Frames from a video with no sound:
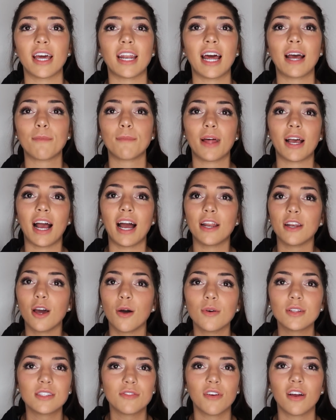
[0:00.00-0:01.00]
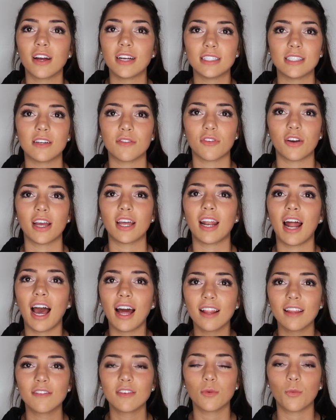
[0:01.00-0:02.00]
And I'm like, I know it's very different, and
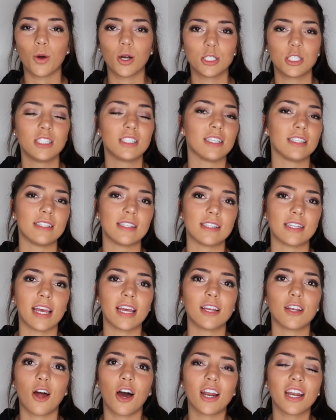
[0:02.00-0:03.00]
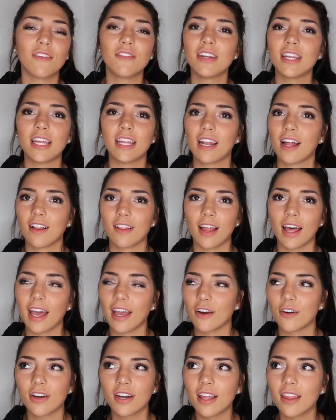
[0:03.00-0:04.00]
I live in Washington State, not even in L
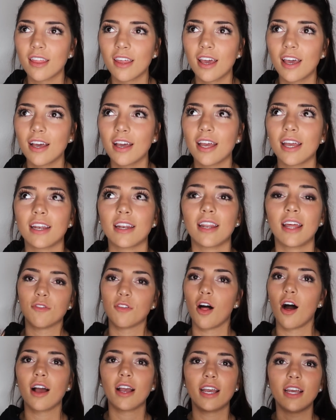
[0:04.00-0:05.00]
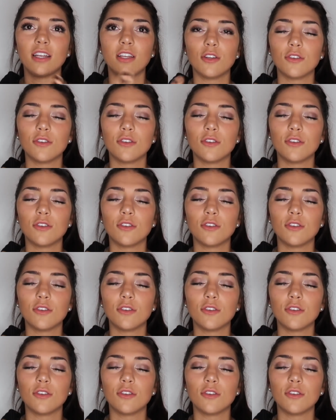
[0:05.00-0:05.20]
A or anything, and vlogging,